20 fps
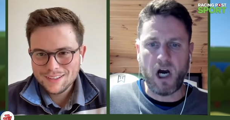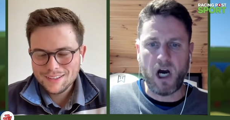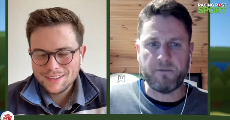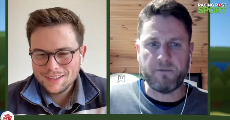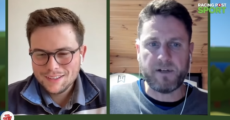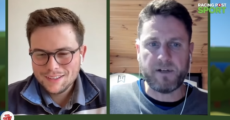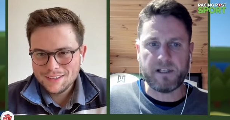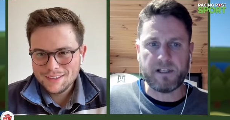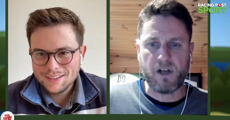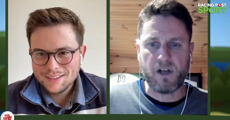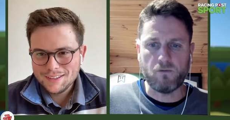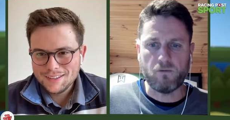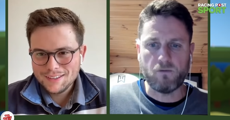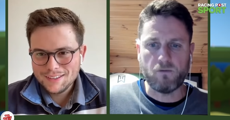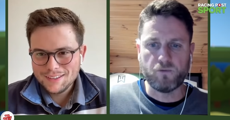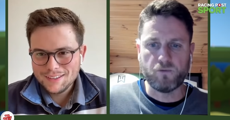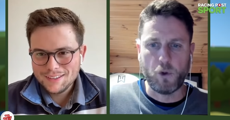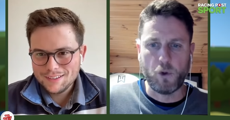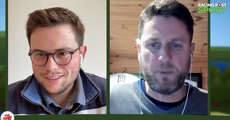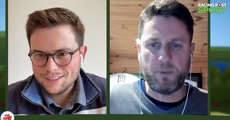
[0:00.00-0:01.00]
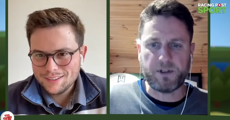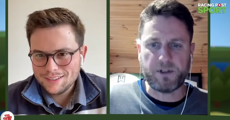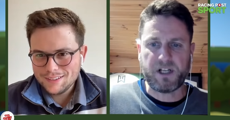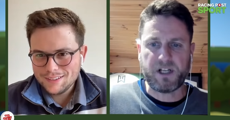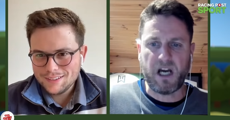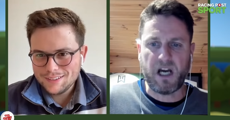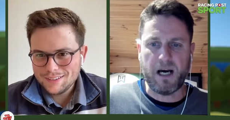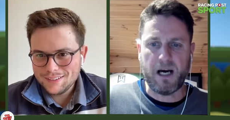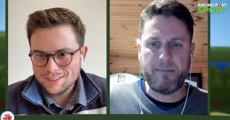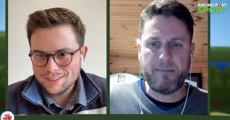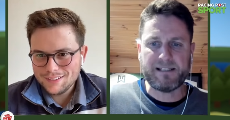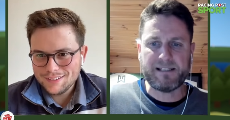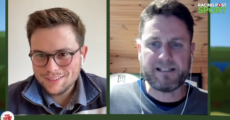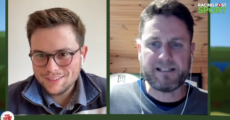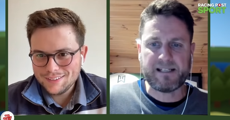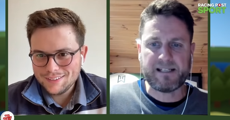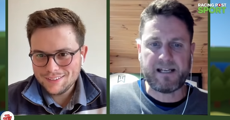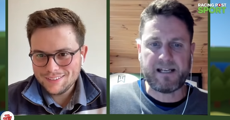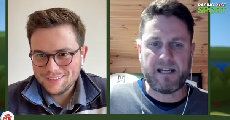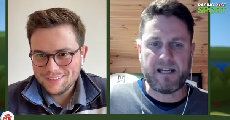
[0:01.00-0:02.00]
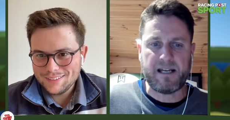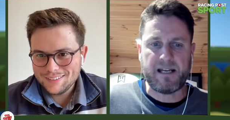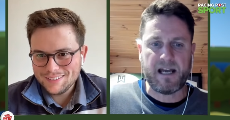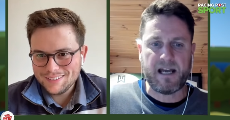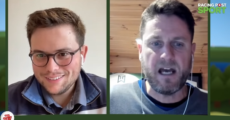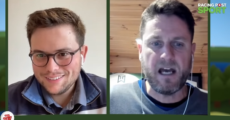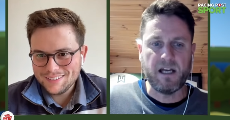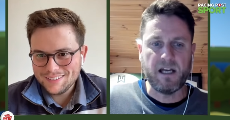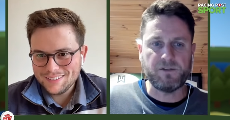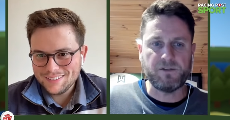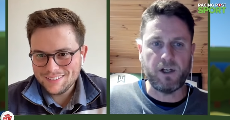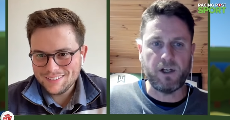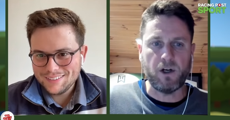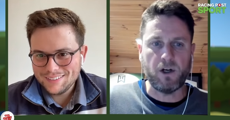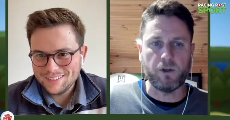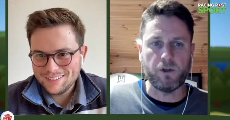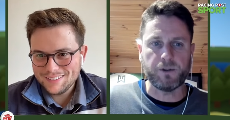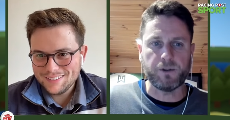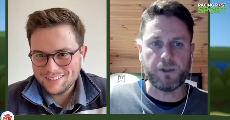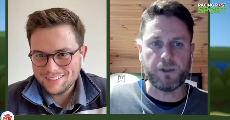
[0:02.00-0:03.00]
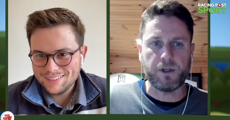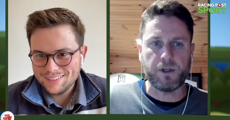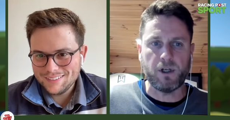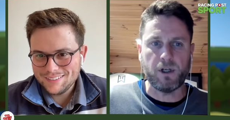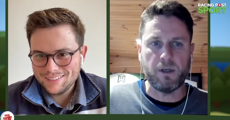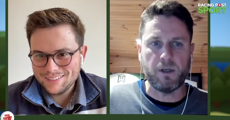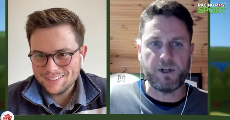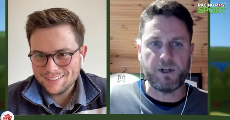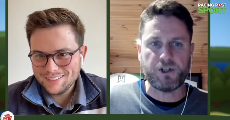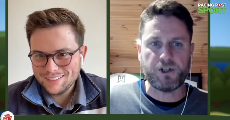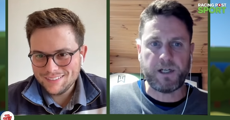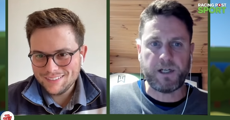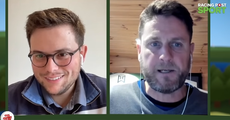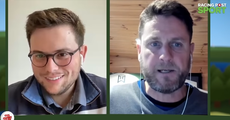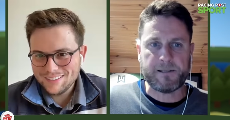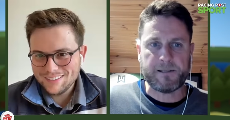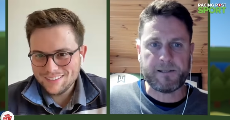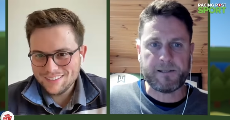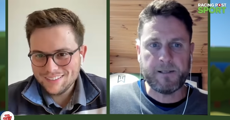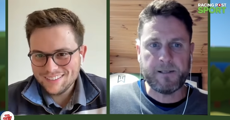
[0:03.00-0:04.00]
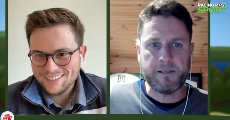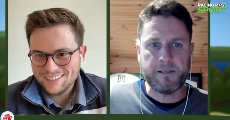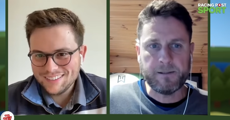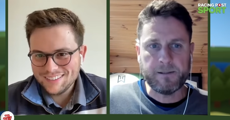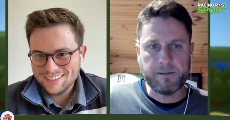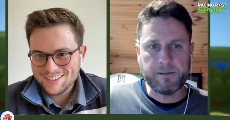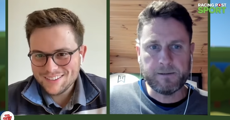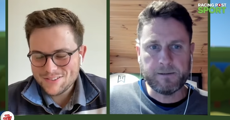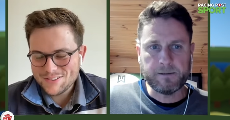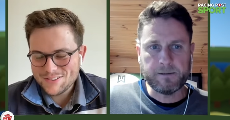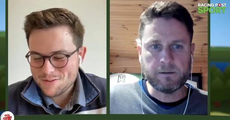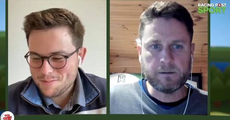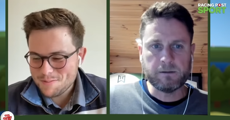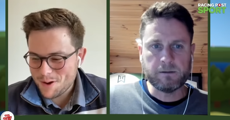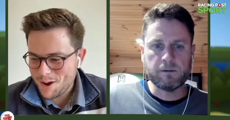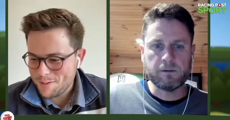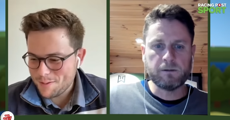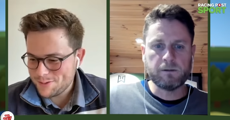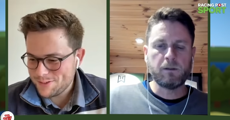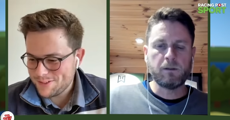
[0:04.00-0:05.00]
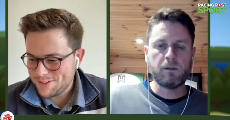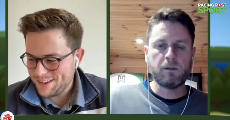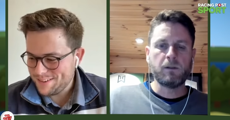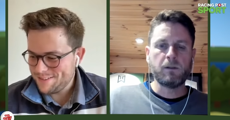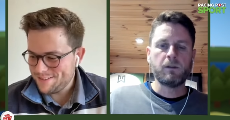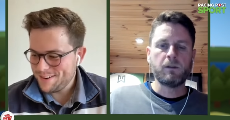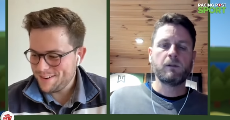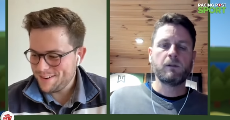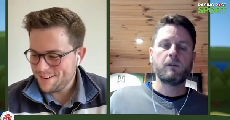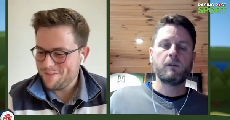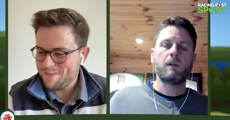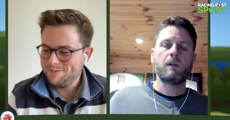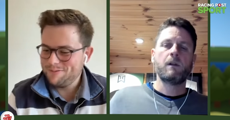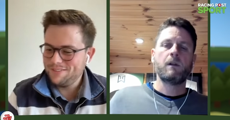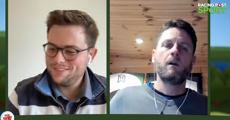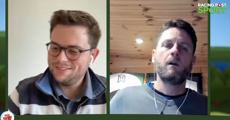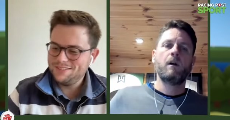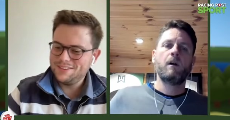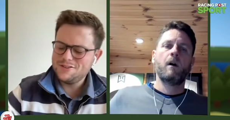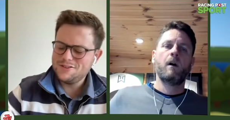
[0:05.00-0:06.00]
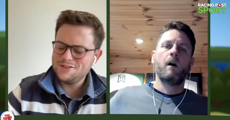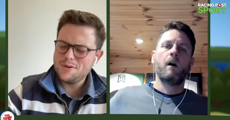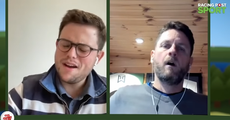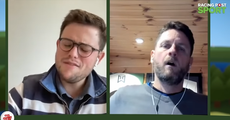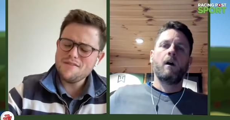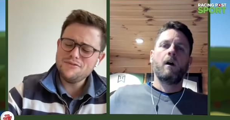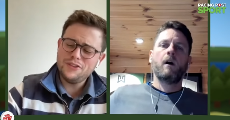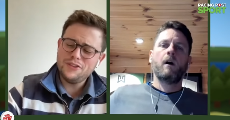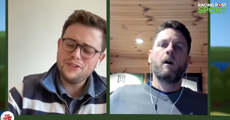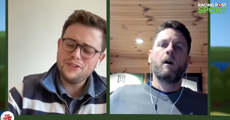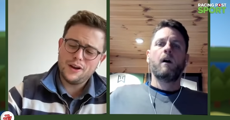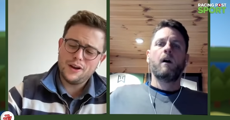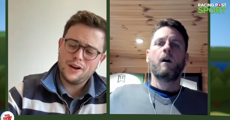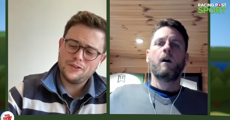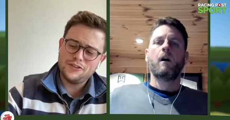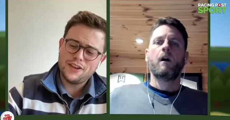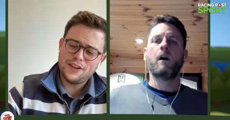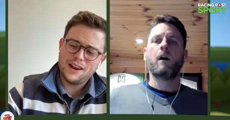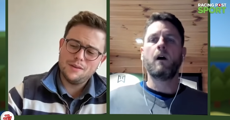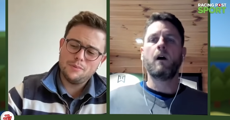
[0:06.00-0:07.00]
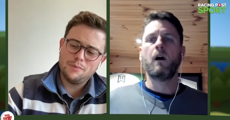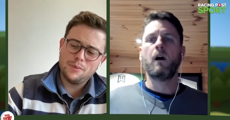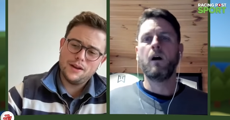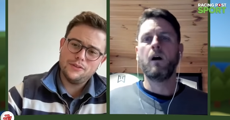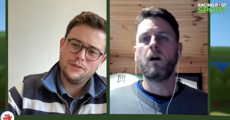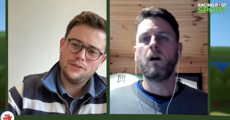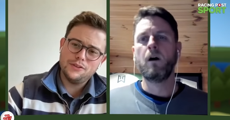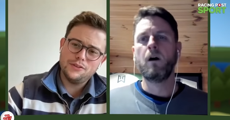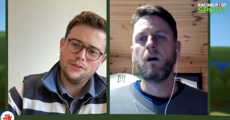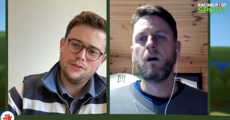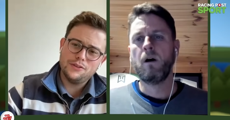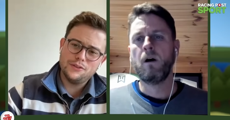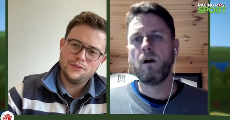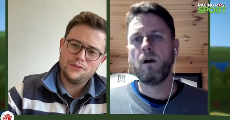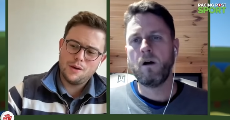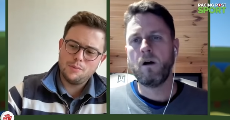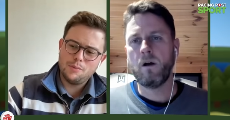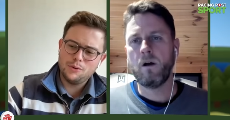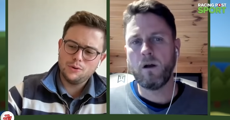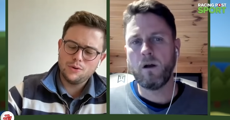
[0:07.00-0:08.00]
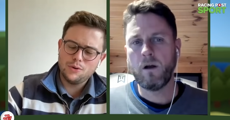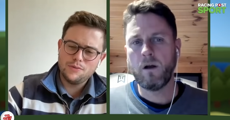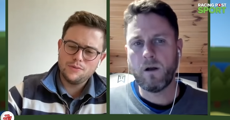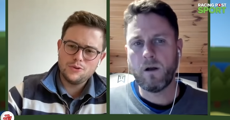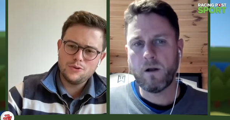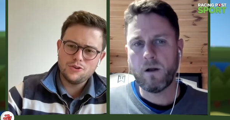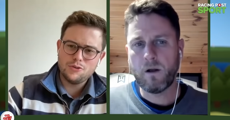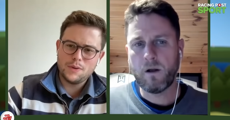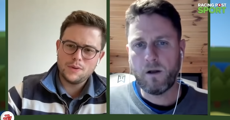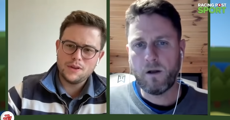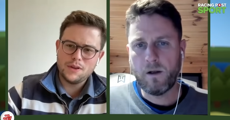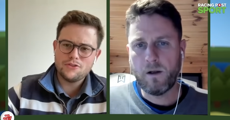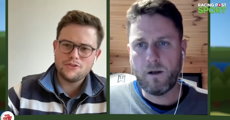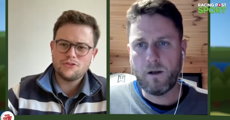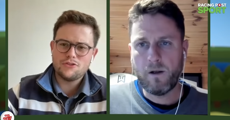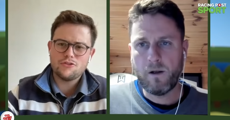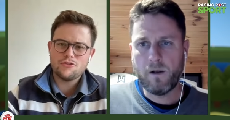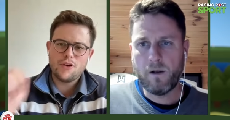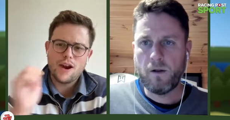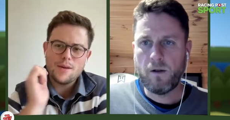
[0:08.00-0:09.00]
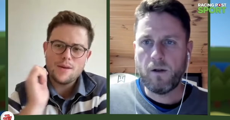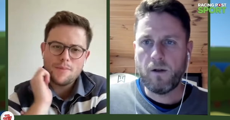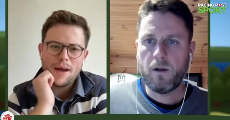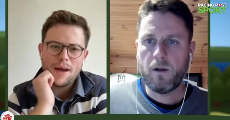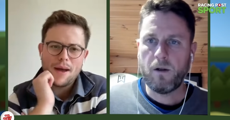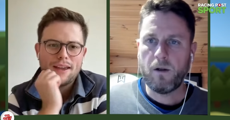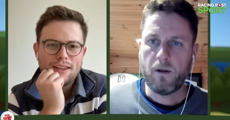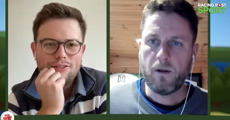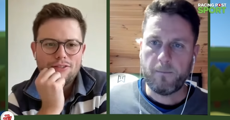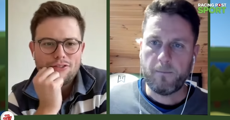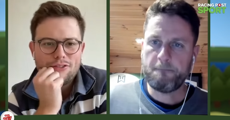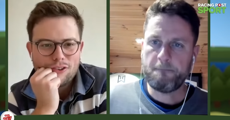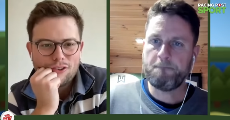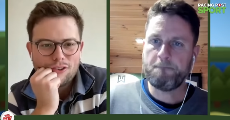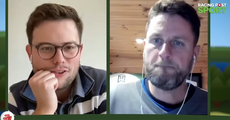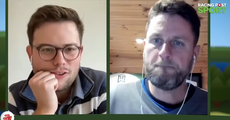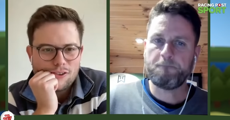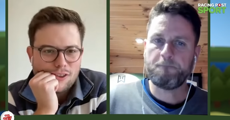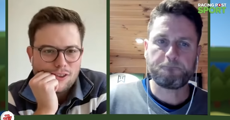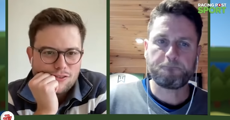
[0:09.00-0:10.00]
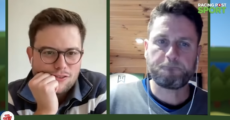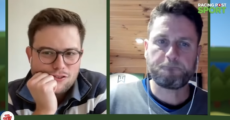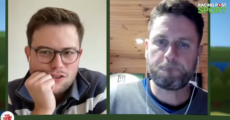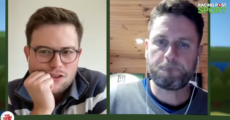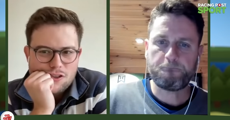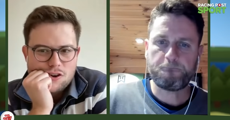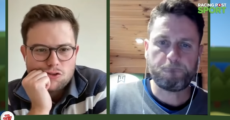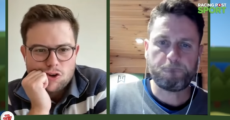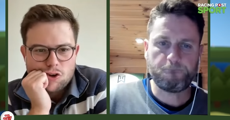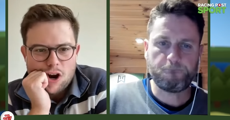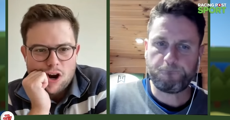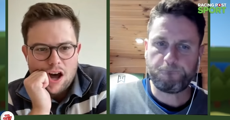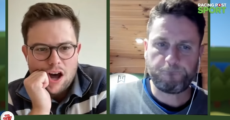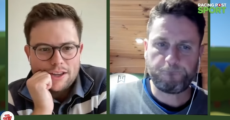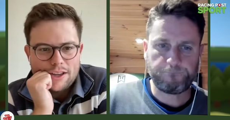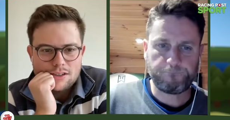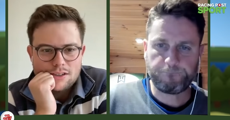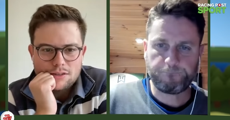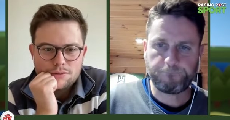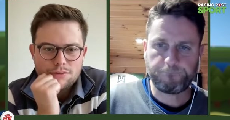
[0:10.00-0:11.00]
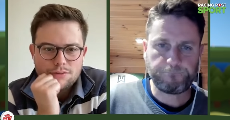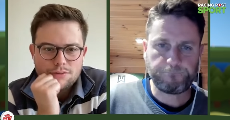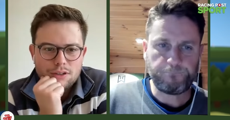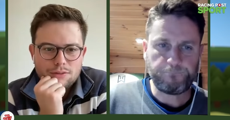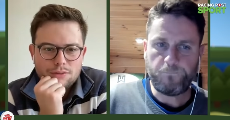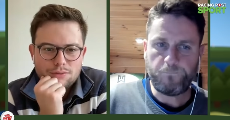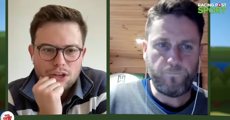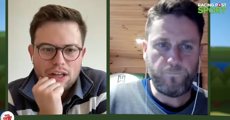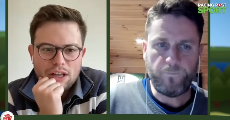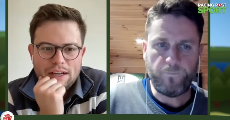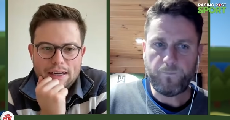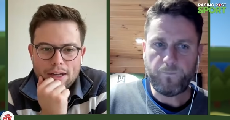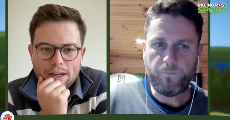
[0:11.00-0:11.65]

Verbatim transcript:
Speaker 1: Jarvis, Rupert Kaminsky, Deon Germishuys. Superb, Steve.
Speaker 2: Um, did you have time to celebrate the, the double, or have you just been straight back into into the grind of, of